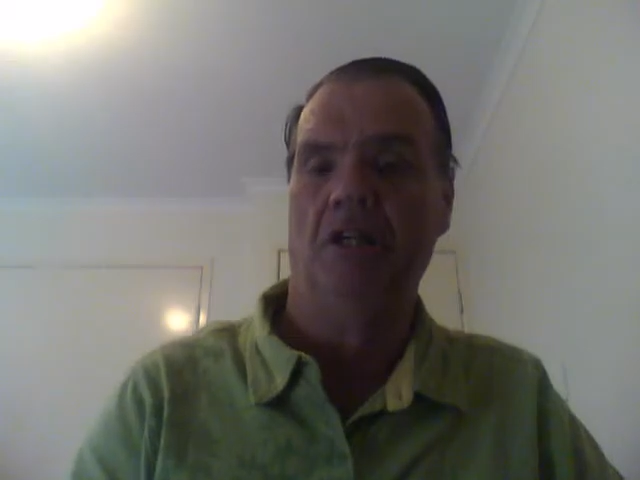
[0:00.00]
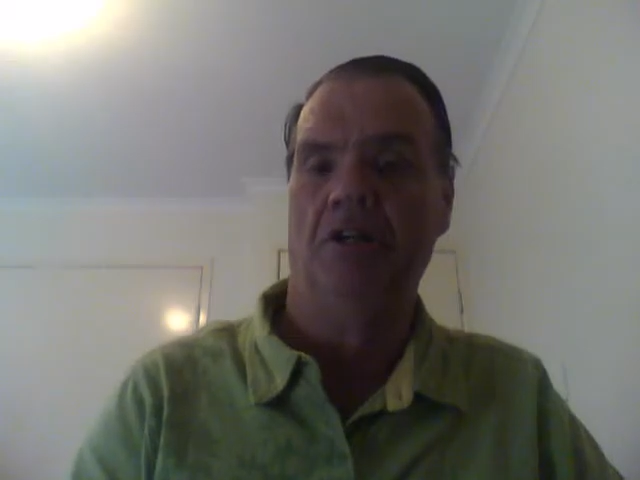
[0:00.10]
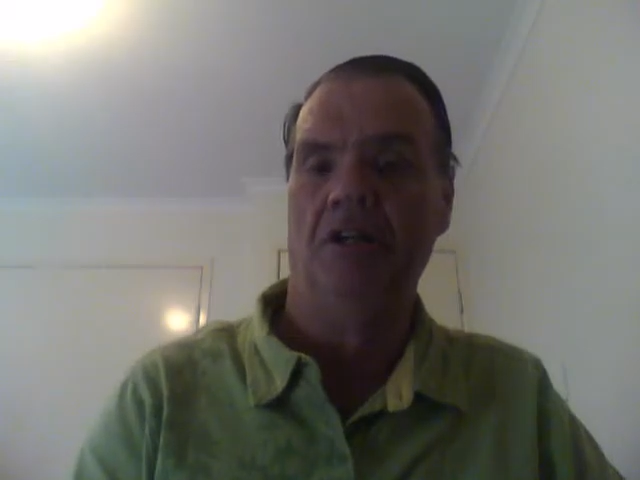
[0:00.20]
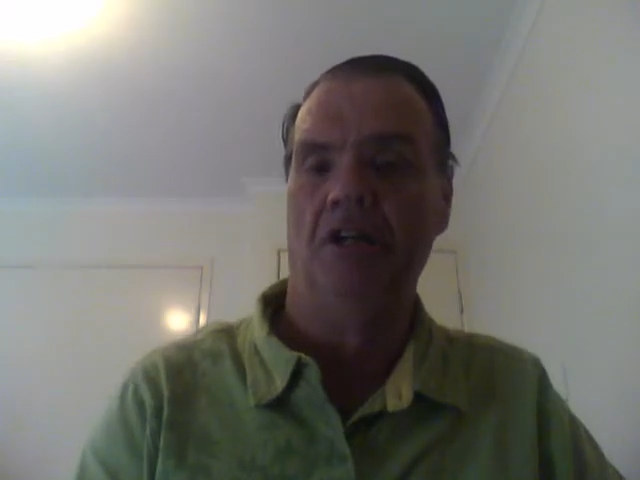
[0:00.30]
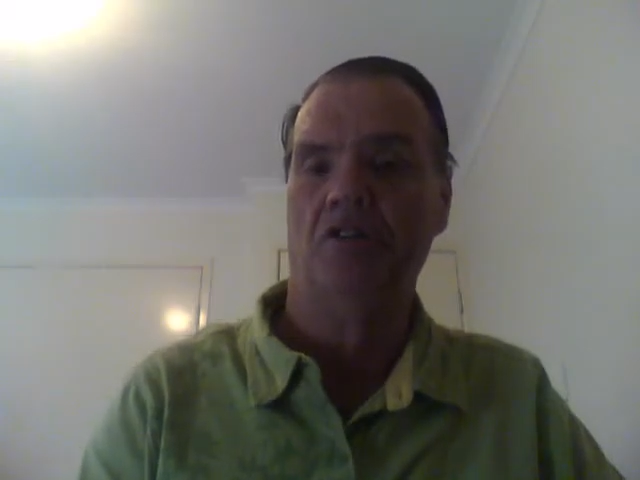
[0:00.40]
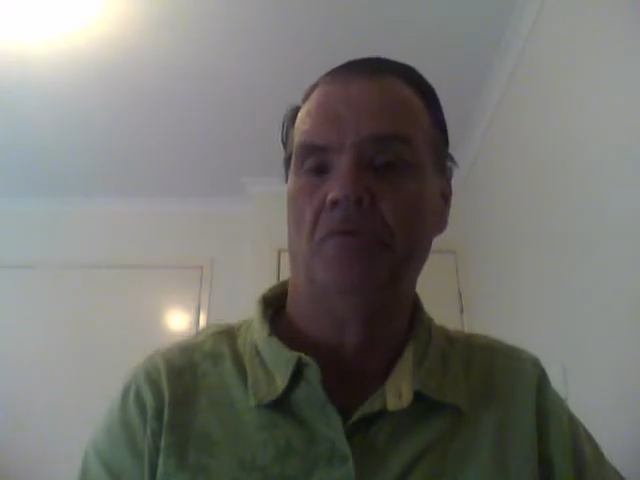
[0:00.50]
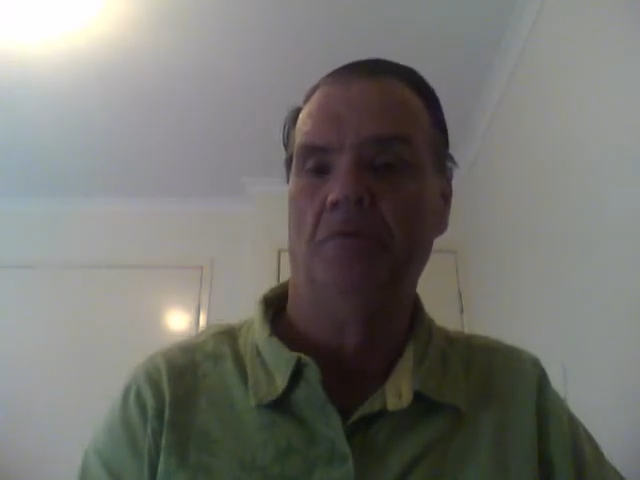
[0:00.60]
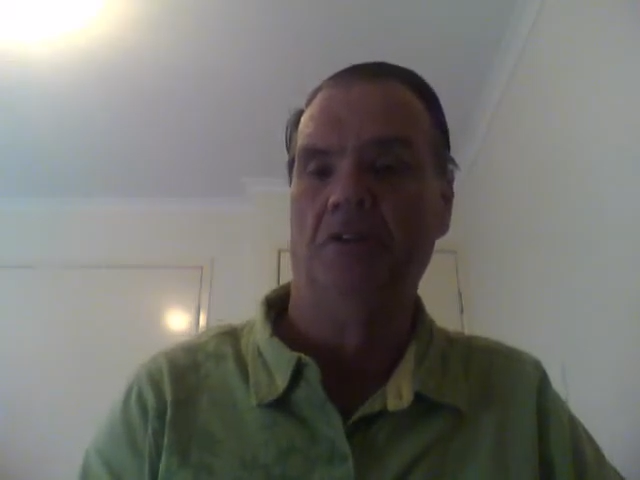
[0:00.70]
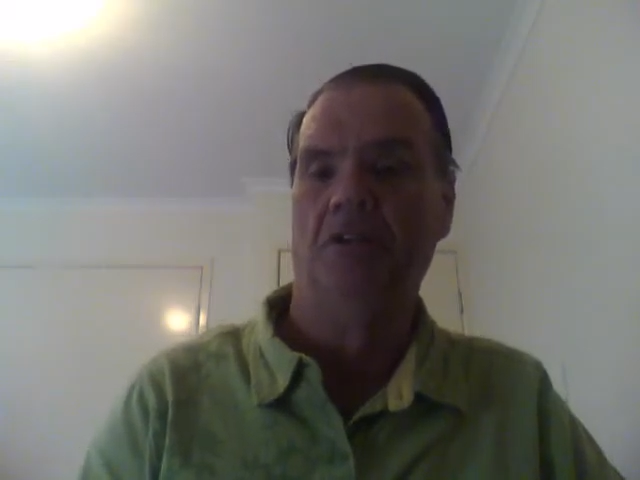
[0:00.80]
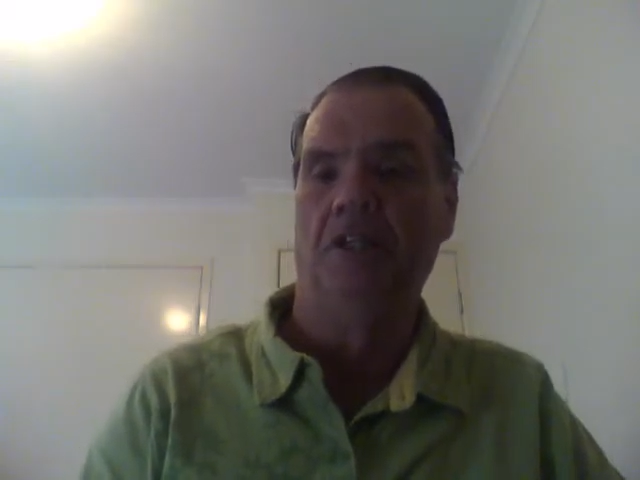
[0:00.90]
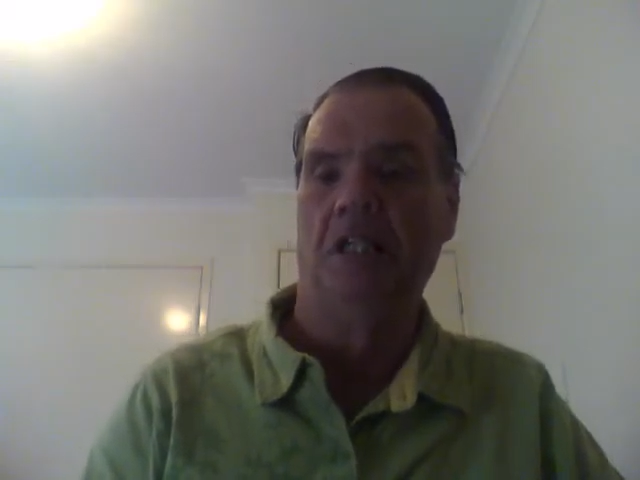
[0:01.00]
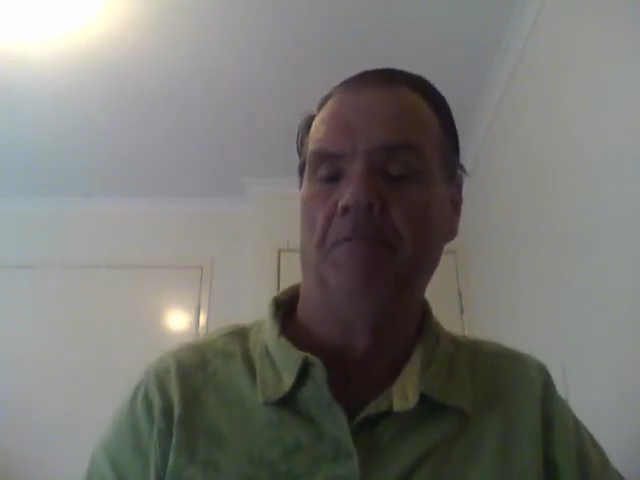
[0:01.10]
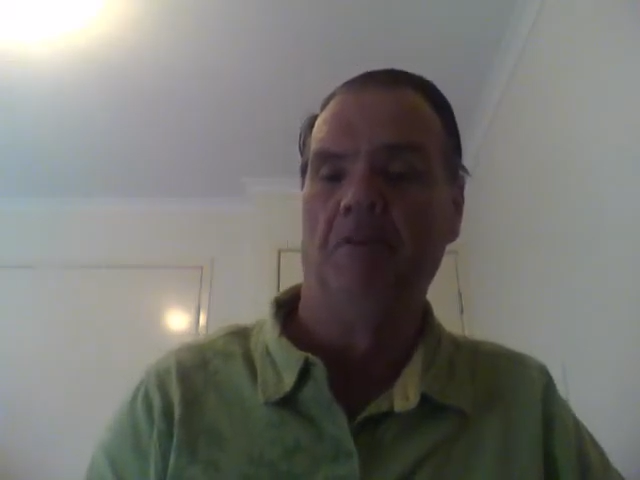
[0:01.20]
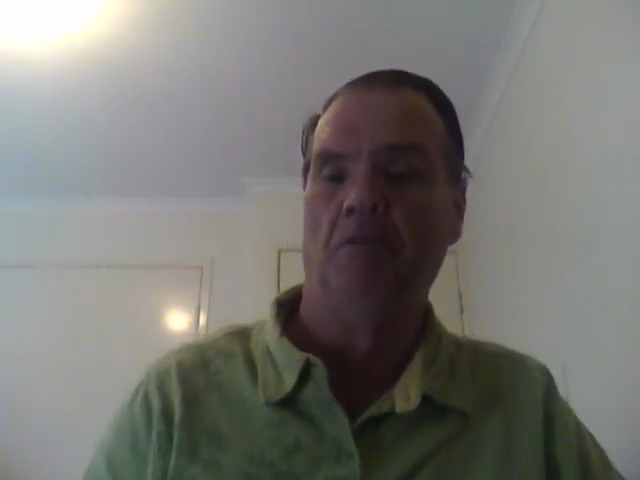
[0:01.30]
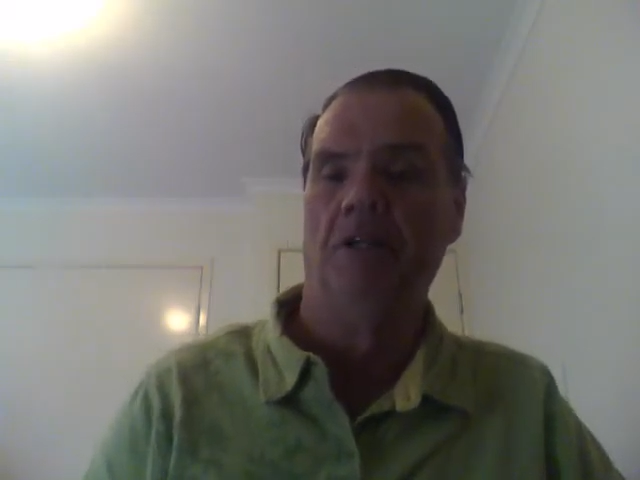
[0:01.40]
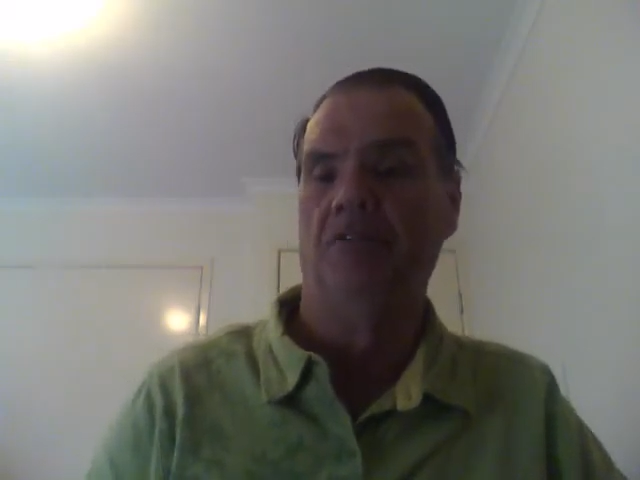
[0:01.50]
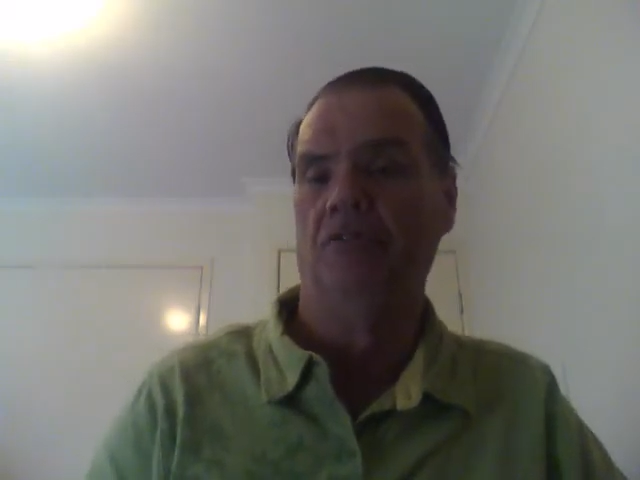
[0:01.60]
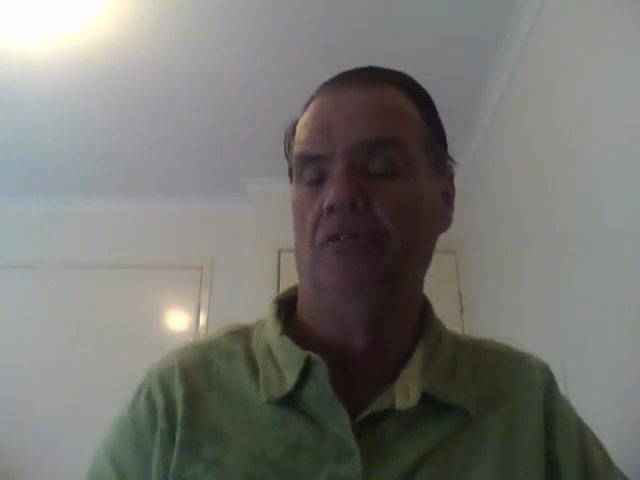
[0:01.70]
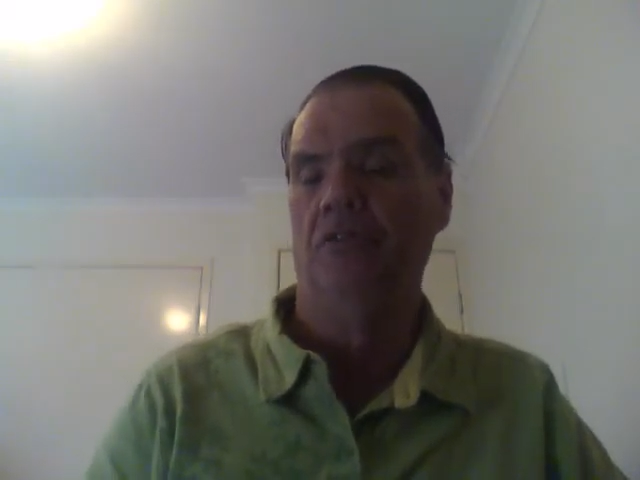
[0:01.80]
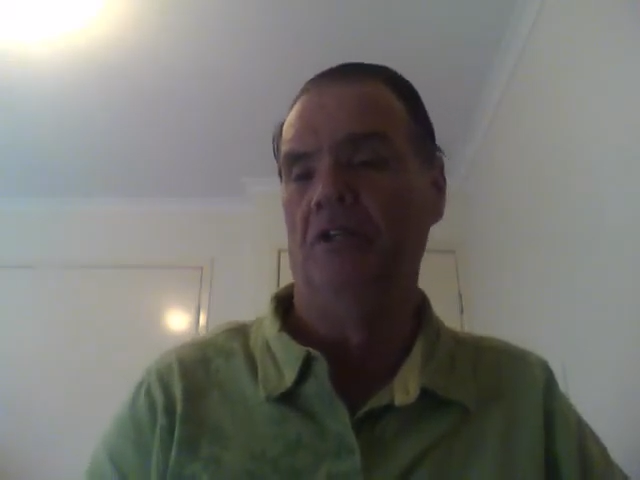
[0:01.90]
an announcement in the coming
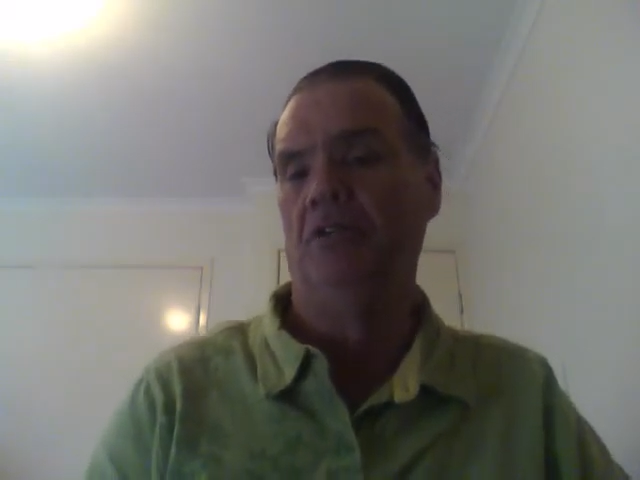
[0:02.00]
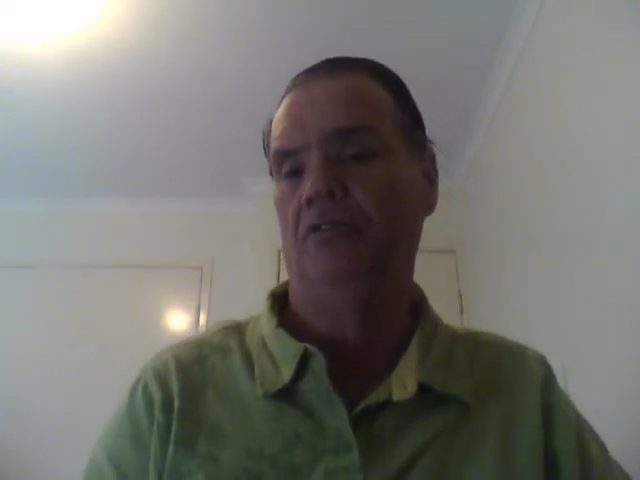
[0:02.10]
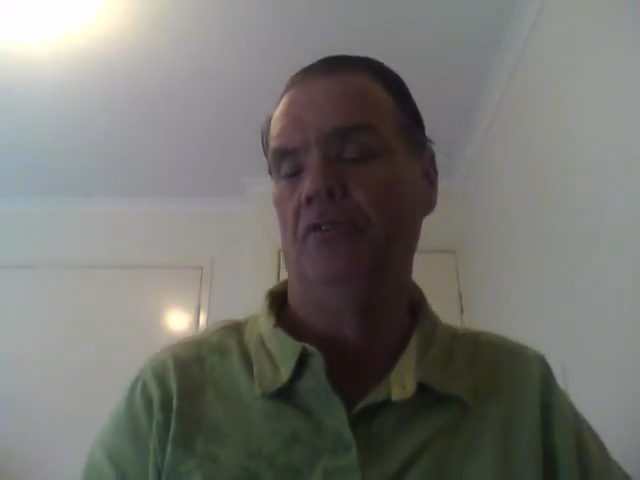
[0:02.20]
weeks or the next